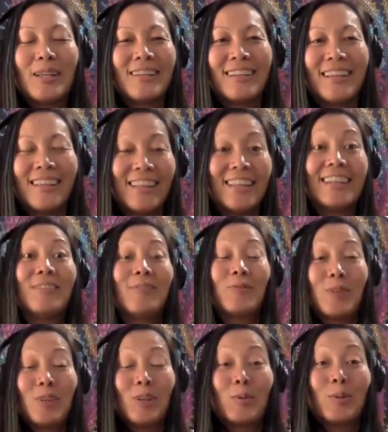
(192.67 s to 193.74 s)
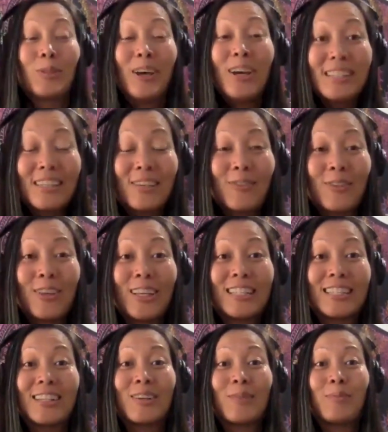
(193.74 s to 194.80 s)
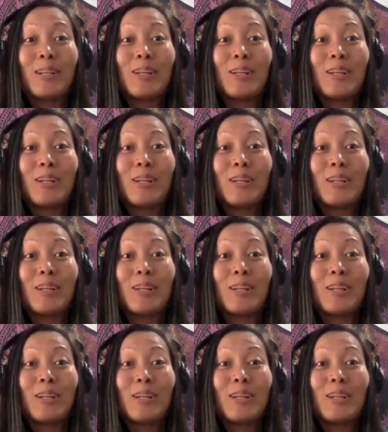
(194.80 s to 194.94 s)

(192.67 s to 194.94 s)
And then, with us, I feel like it's like